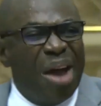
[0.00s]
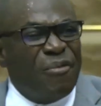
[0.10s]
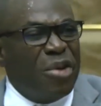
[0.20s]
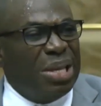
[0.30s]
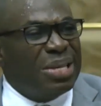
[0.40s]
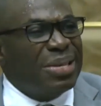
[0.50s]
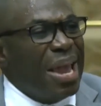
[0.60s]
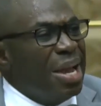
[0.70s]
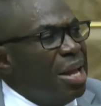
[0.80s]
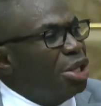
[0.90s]
every
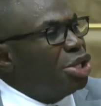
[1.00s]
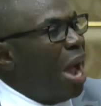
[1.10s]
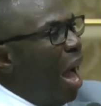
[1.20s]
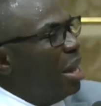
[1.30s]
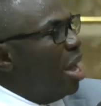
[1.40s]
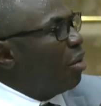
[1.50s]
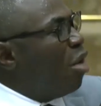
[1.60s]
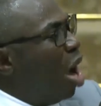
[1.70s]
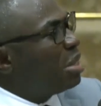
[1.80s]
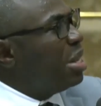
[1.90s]
single child
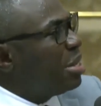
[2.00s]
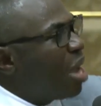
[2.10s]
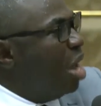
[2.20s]
across this